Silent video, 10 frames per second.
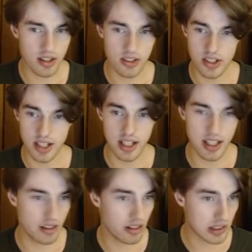Got some
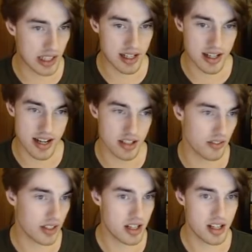Indian-looking guys
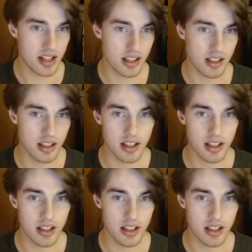over here.